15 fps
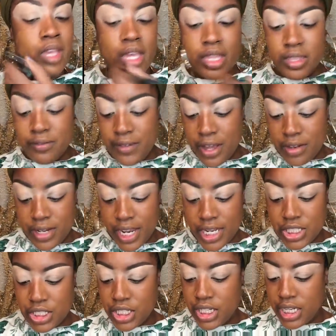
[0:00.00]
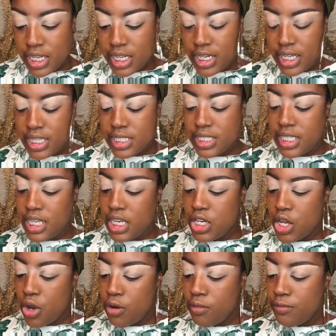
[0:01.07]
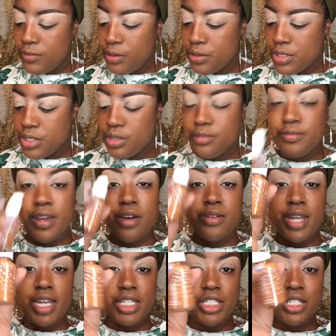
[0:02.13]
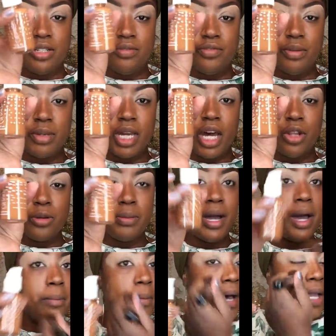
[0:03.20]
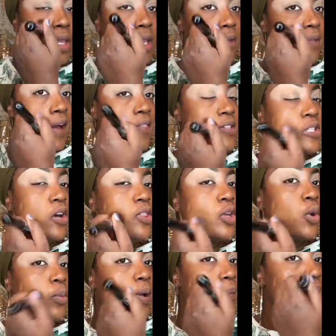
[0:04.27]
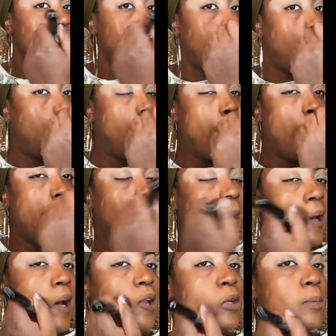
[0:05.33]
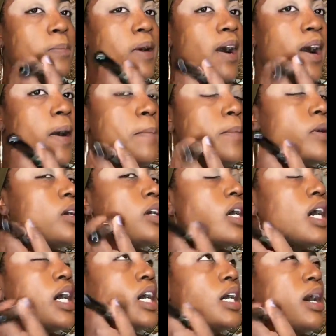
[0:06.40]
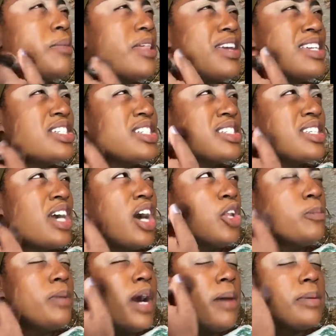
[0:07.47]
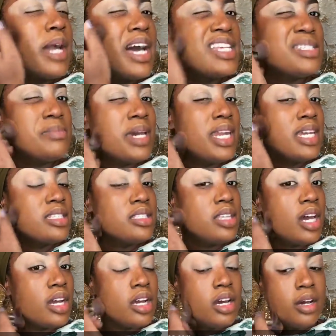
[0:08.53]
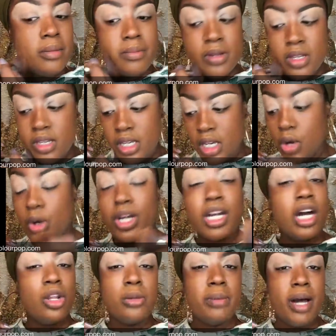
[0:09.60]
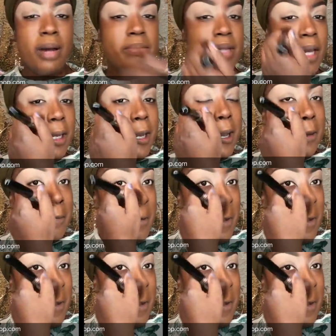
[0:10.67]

The foundation, it is the No Filter Foundation from ColourPop. You can find this on their website, ColourPop. I believe it's just ColourPopCosmetics.com or ColourPop.com.